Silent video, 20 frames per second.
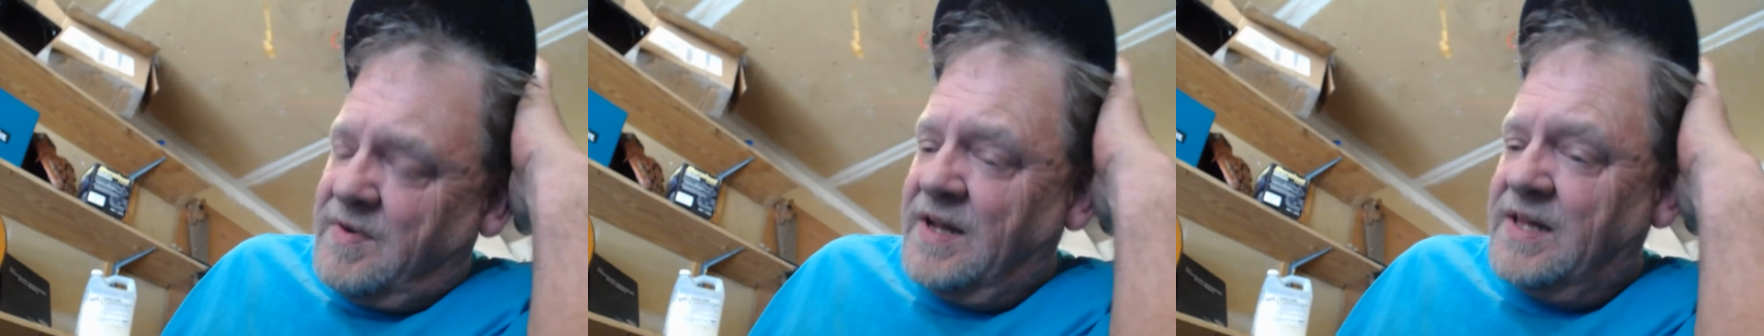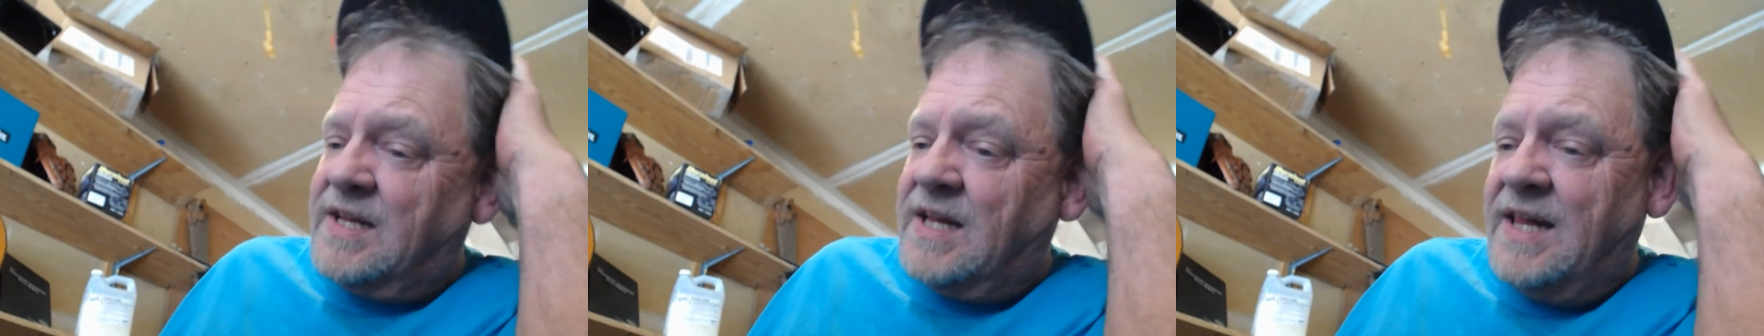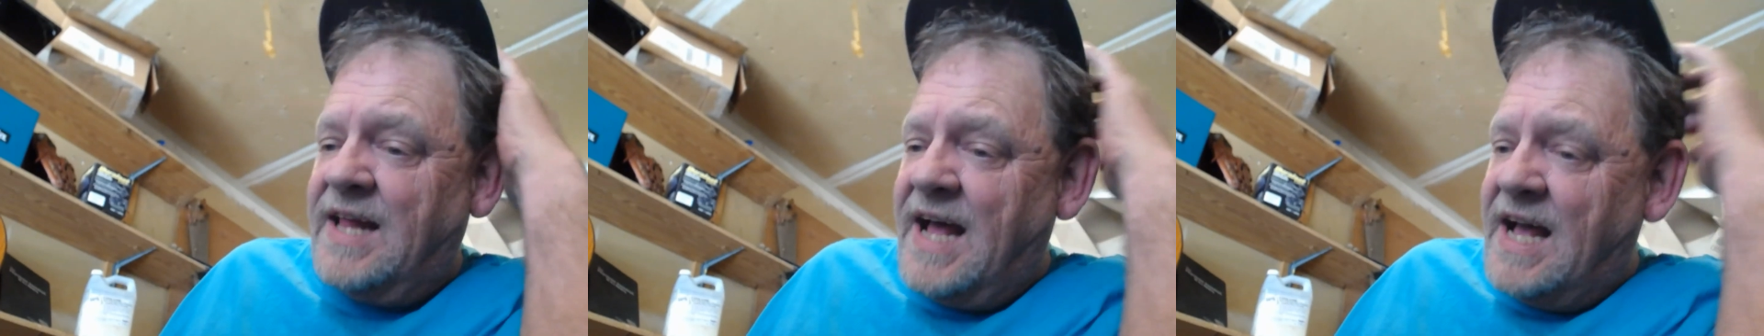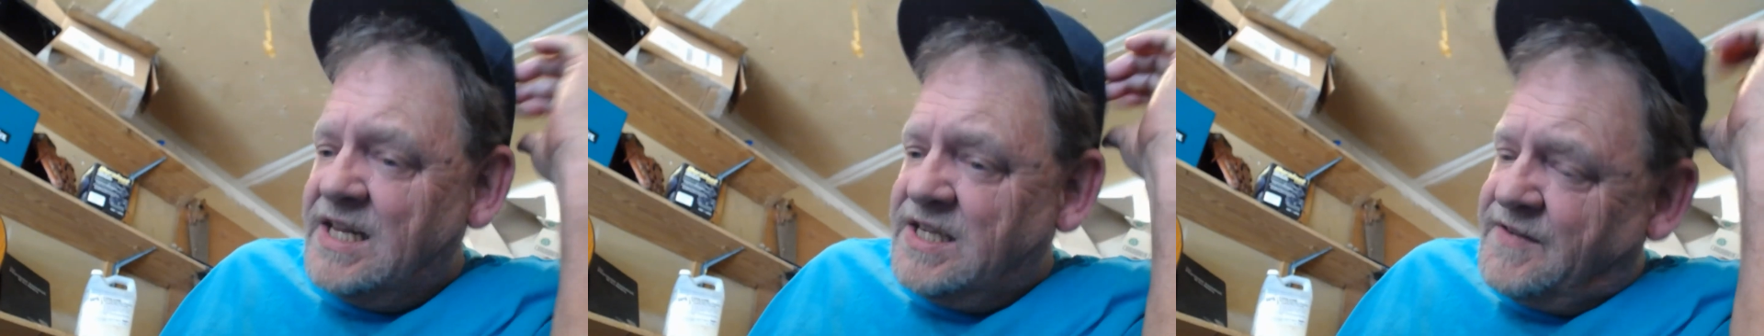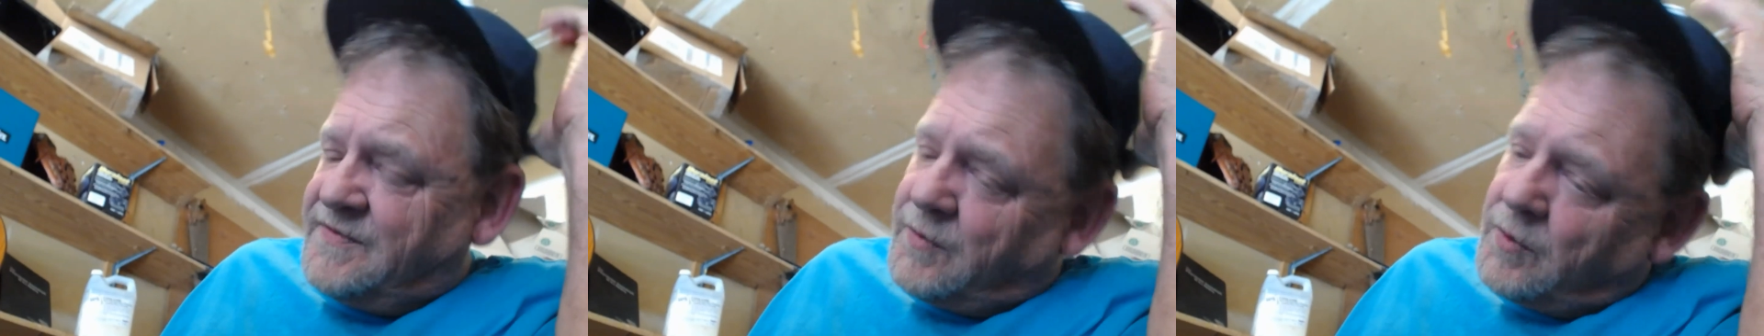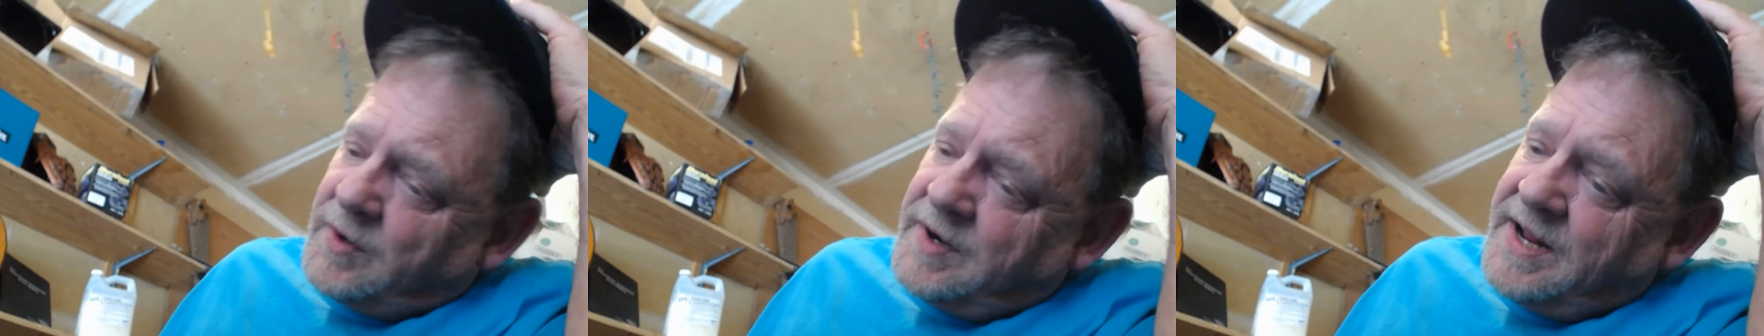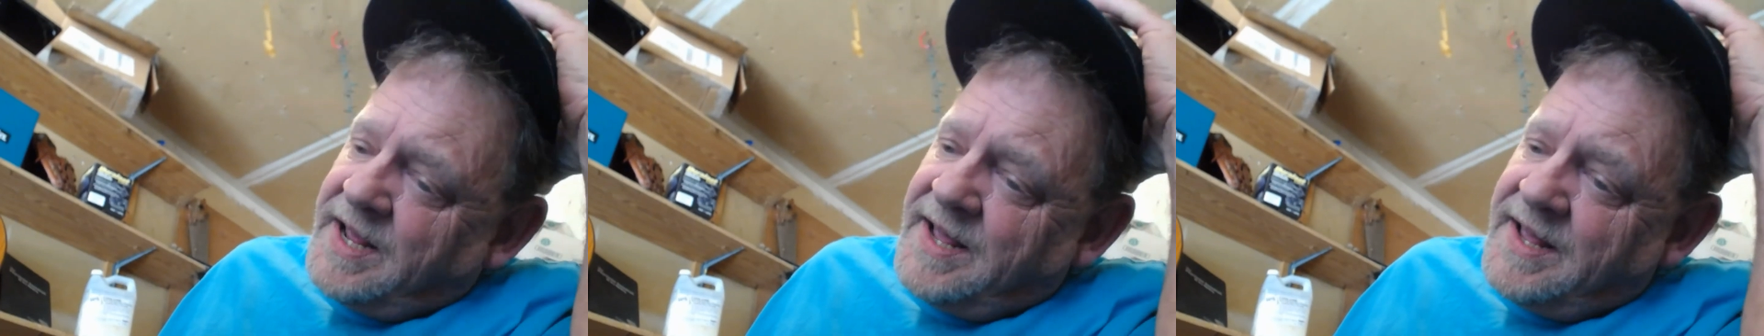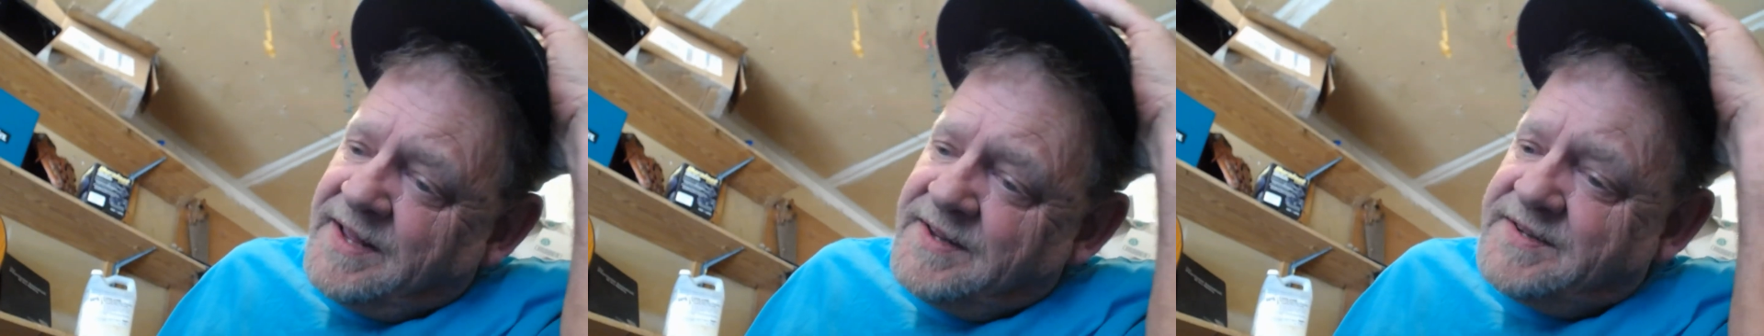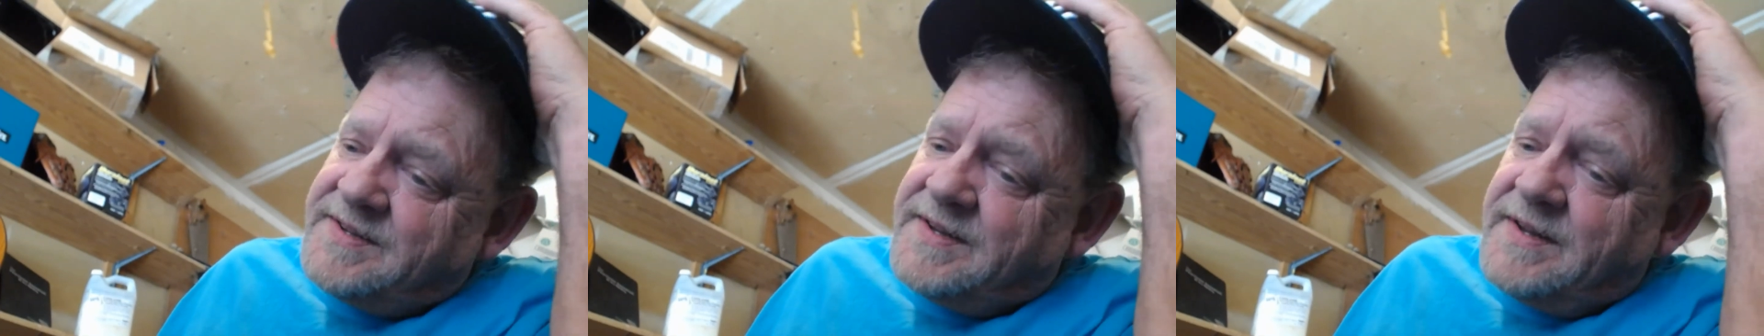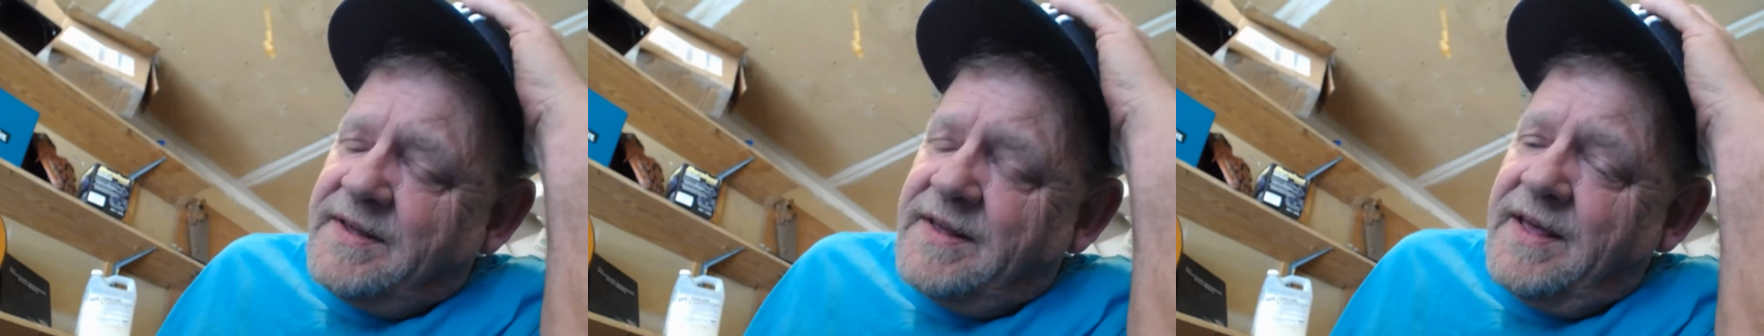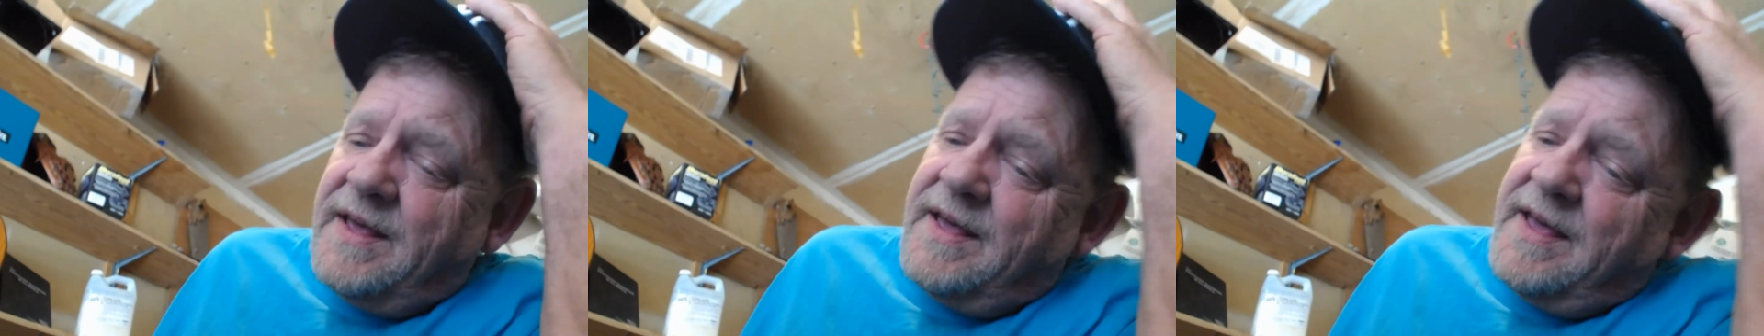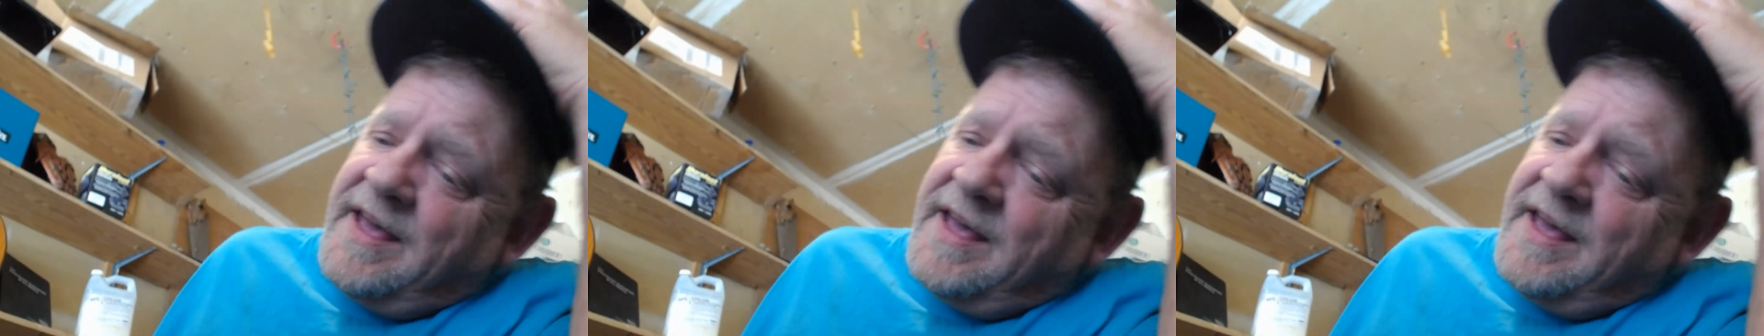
But the last 4 days